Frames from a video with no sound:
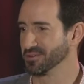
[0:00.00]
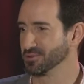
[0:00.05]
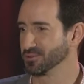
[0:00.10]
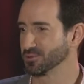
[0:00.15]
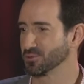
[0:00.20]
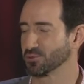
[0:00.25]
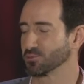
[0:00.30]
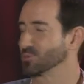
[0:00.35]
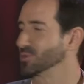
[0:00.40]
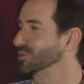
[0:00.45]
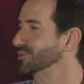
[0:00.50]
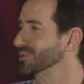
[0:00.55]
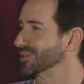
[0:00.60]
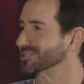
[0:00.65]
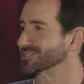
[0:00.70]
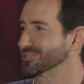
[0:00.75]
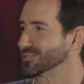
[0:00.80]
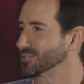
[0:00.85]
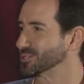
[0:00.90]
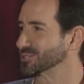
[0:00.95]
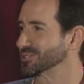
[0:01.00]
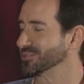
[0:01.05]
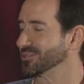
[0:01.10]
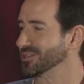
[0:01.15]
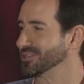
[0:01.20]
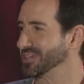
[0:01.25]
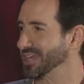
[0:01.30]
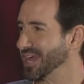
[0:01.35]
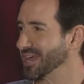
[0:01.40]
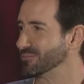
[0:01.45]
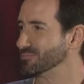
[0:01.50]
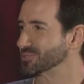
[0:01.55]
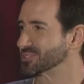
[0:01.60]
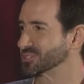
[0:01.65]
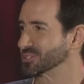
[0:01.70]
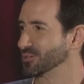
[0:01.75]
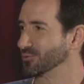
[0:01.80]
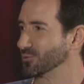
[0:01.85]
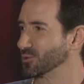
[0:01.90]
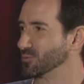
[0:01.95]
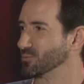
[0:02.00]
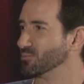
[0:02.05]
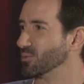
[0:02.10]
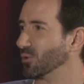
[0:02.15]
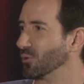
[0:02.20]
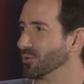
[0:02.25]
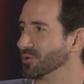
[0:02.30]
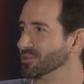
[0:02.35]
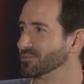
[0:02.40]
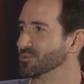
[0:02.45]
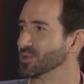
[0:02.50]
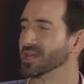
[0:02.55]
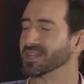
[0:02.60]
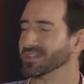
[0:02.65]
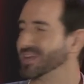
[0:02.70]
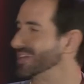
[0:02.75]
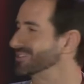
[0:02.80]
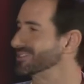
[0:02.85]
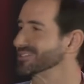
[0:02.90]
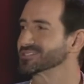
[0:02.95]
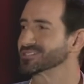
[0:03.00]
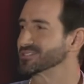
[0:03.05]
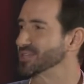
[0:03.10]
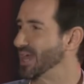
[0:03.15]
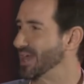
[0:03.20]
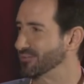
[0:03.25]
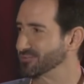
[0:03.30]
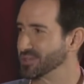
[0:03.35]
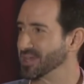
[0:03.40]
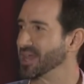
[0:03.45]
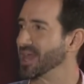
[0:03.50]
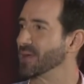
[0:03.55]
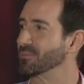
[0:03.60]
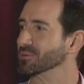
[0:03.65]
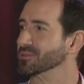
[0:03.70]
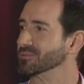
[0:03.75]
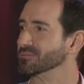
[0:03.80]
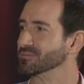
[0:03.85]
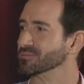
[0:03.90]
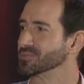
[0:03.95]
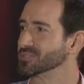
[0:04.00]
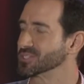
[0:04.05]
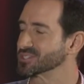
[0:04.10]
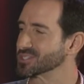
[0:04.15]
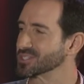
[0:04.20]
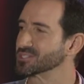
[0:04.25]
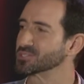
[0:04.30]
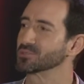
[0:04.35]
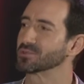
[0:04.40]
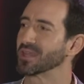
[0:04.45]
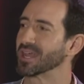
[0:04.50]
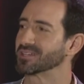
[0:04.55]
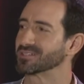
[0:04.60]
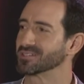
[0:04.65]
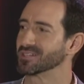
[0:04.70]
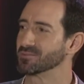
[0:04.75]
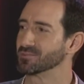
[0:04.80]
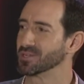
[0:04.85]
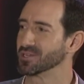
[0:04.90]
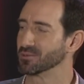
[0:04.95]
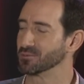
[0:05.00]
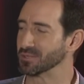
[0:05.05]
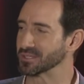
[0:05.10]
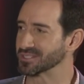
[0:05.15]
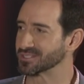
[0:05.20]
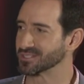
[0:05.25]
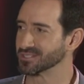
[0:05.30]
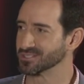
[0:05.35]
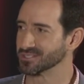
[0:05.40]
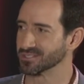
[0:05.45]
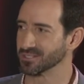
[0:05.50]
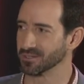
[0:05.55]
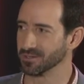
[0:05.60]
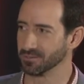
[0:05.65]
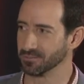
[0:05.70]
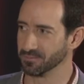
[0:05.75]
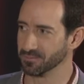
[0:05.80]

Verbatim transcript: three things that are still on the Adam Silver board, of, not things that have to happen, just things you'd like the NBA to at least consider.